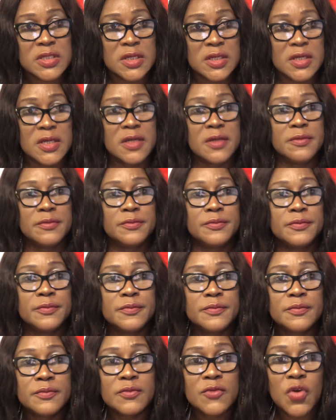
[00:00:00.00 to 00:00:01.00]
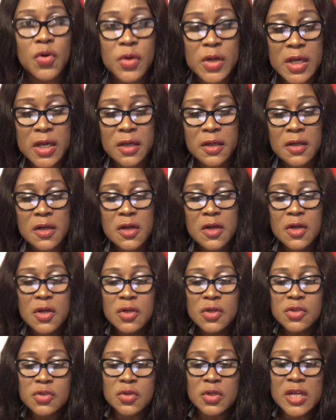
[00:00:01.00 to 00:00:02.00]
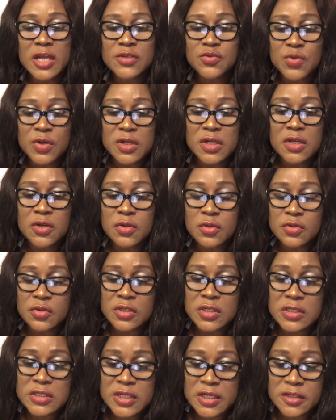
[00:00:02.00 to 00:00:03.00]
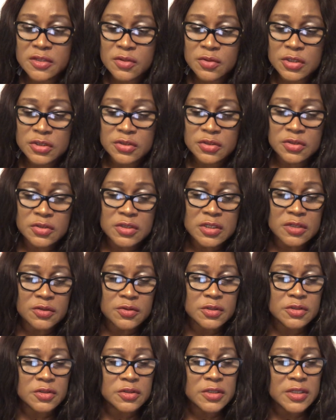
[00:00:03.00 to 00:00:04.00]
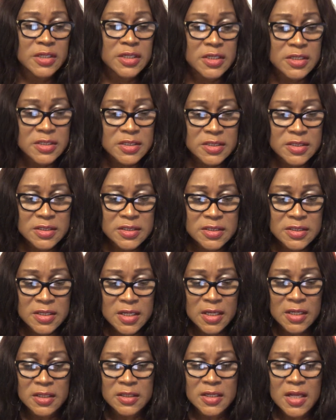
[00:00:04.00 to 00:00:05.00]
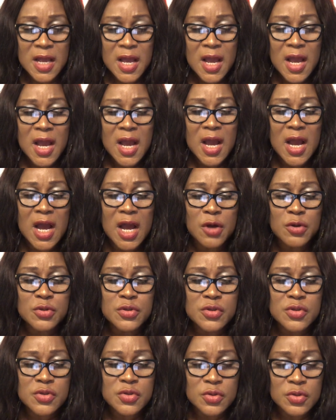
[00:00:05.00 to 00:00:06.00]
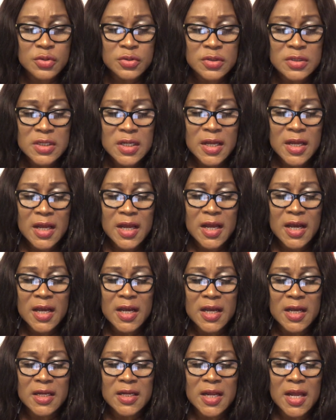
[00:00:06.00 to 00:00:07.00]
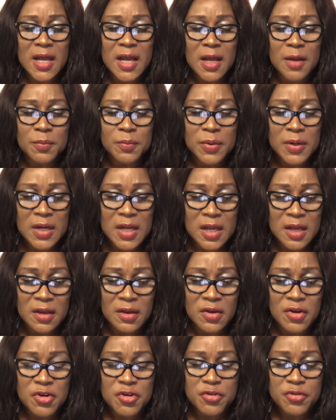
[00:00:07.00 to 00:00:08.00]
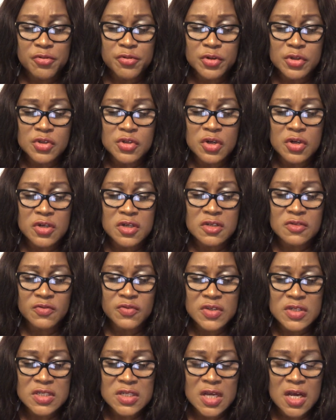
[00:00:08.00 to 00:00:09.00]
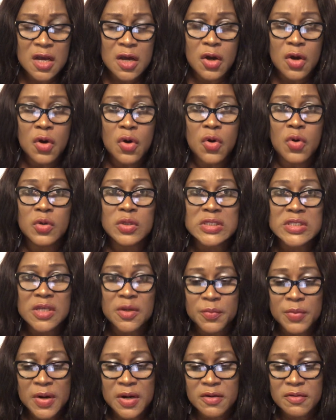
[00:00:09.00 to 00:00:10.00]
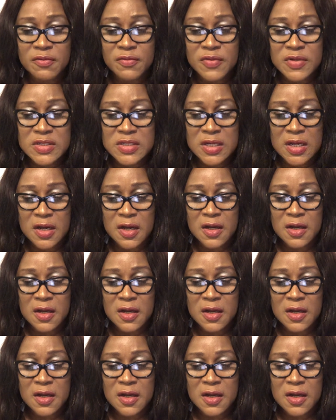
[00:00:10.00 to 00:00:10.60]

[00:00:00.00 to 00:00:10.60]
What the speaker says: again. Okay, so let's quickly go to the third question. The third question is saying, how soon can I apply for tourist visa or temporary visa